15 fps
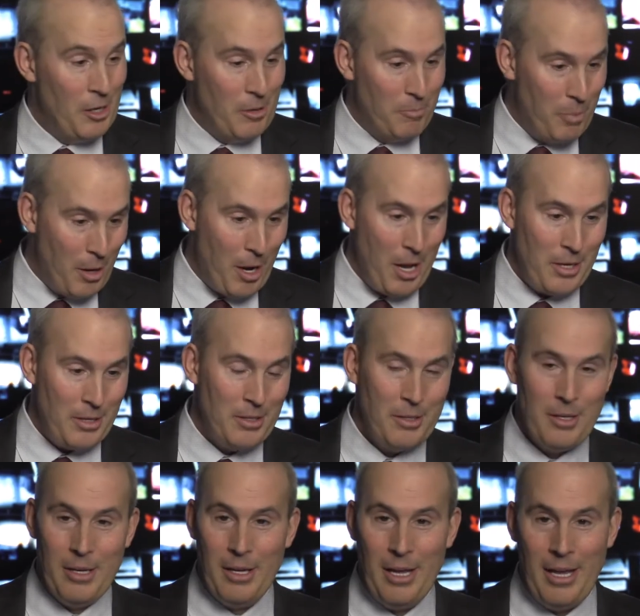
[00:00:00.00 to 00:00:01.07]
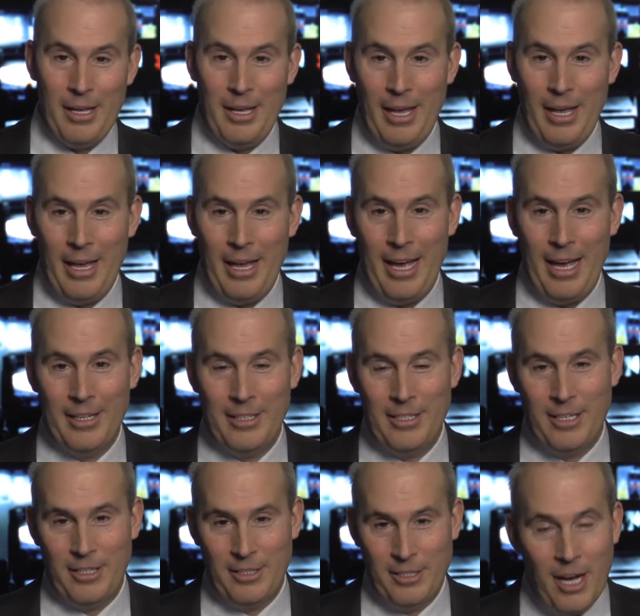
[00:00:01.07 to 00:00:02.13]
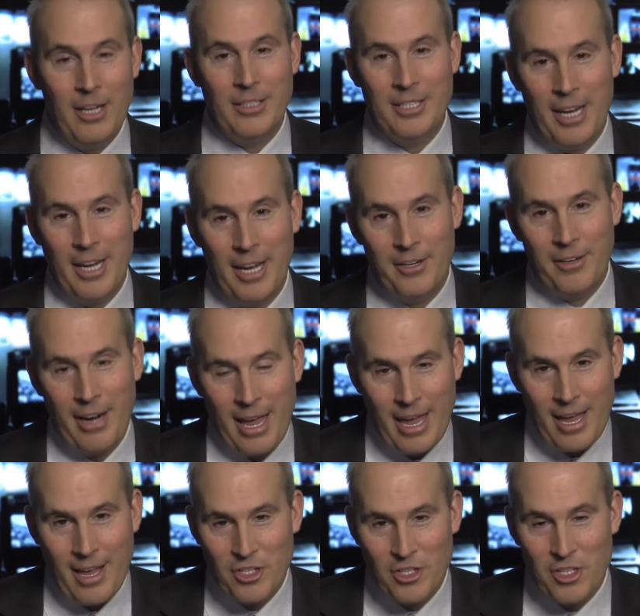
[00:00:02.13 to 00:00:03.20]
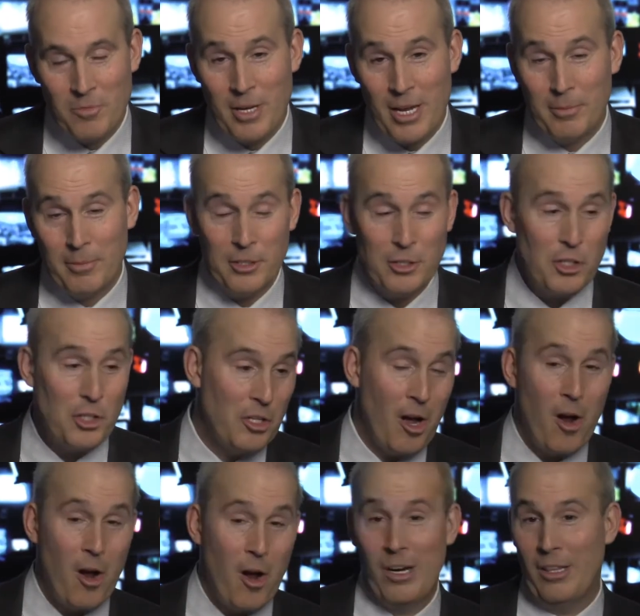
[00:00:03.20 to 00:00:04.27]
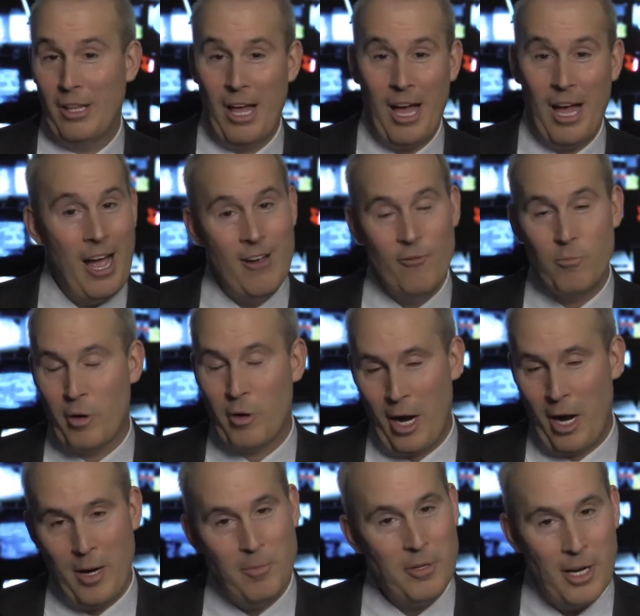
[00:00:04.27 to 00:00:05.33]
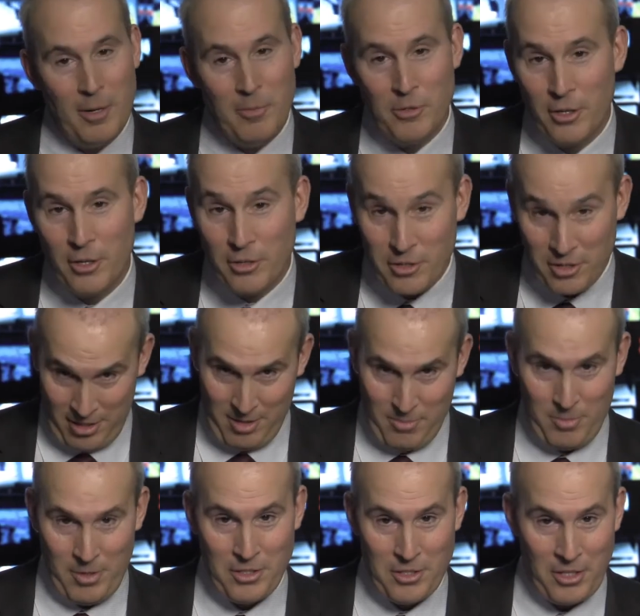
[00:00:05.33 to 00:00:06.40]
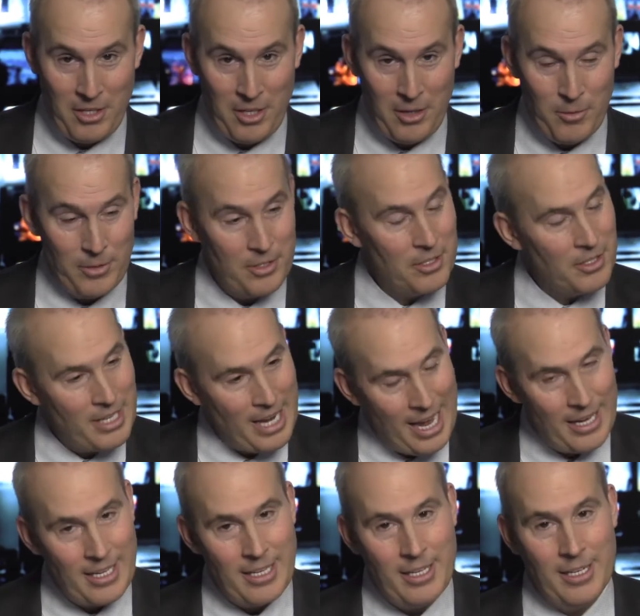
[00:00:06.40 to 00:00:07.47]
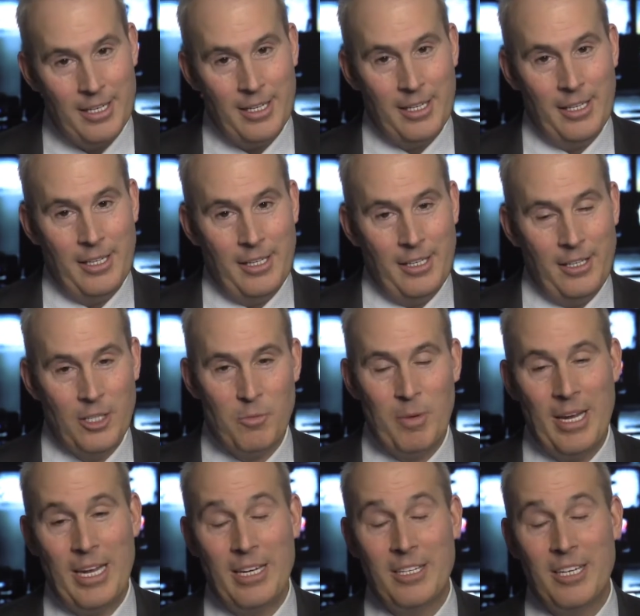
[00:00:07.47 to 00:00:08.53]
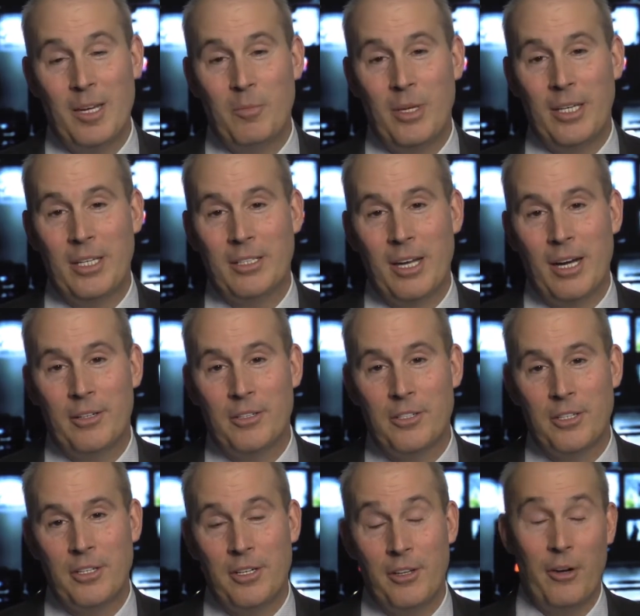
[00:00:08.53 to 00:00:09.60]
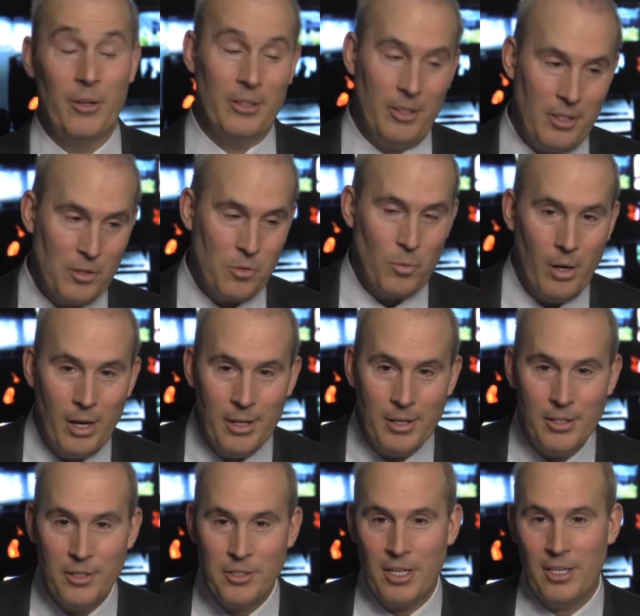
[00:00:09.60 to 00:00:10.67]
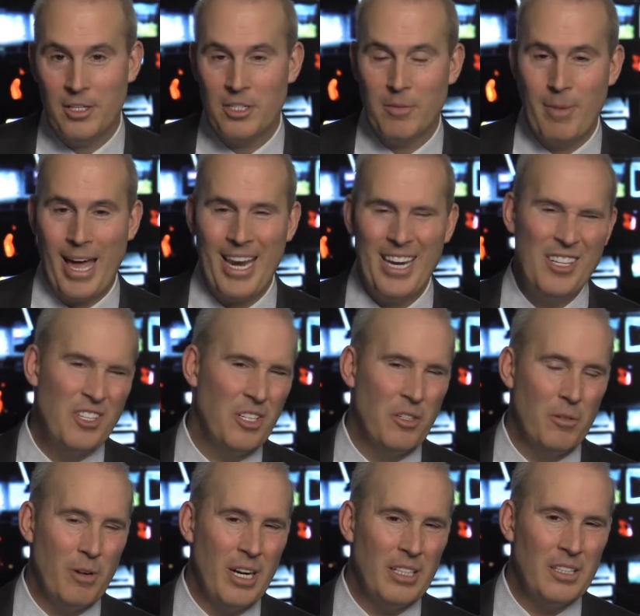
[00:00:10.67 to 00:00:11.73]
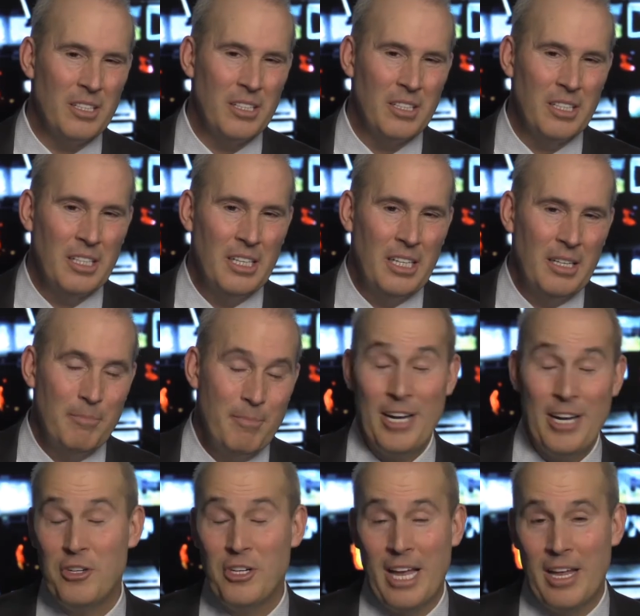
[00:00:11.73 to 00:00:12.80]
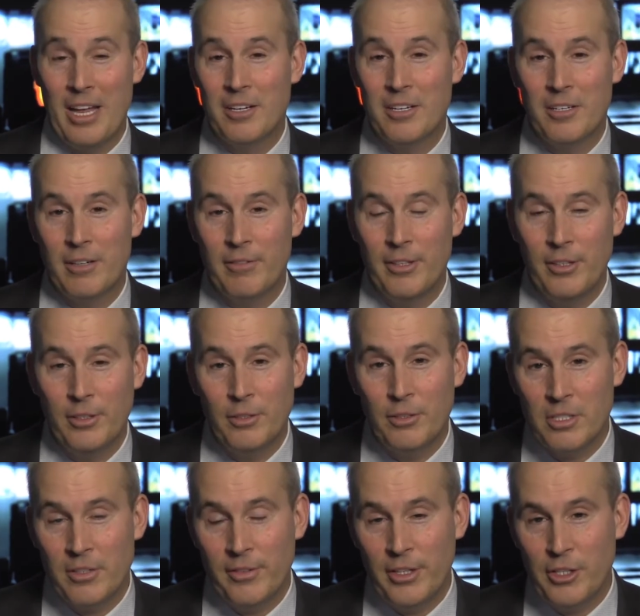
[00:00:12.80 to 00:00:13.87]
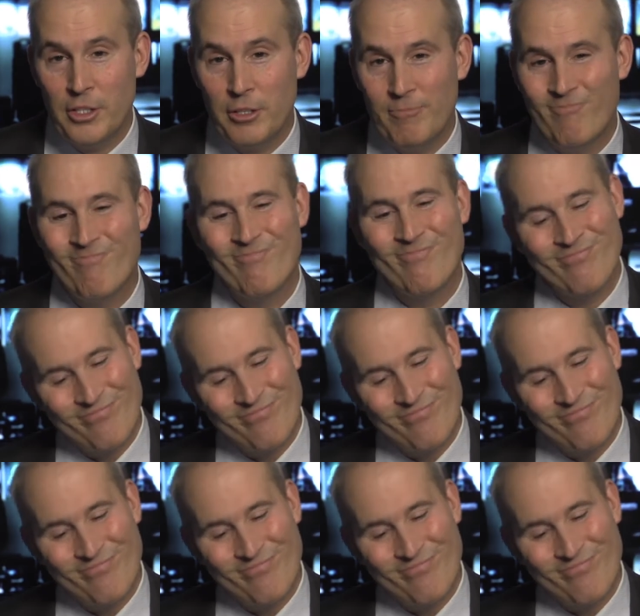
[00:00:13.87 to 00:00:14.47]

But at a young, tender age, to be able to star in live primetime shows on NBC when your daddy is making $10 million a year, there at least was, and is the managing director, managing editor of the news division